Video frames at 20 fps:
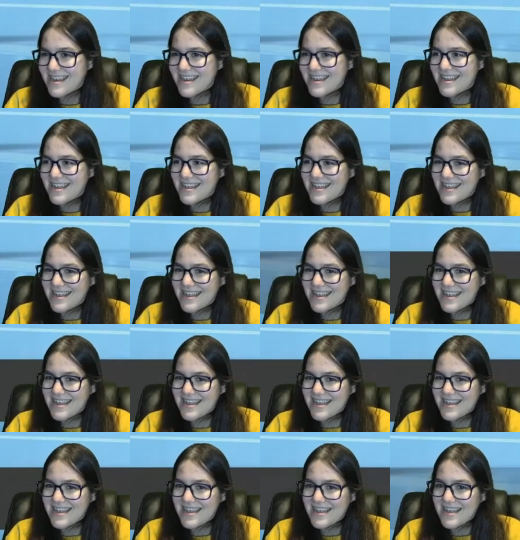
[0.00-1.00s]

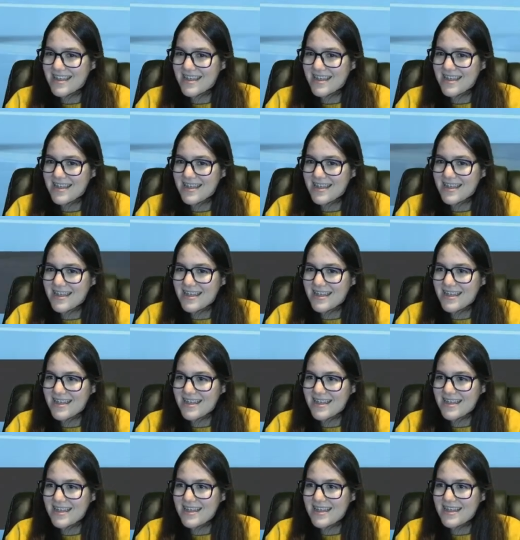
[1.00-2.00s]

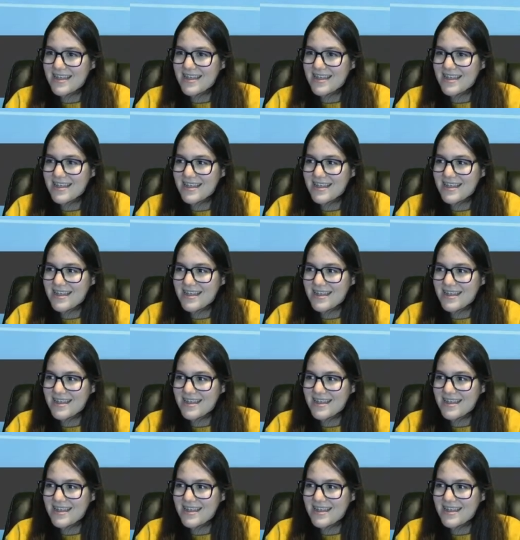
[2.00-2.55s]
Nothing is said.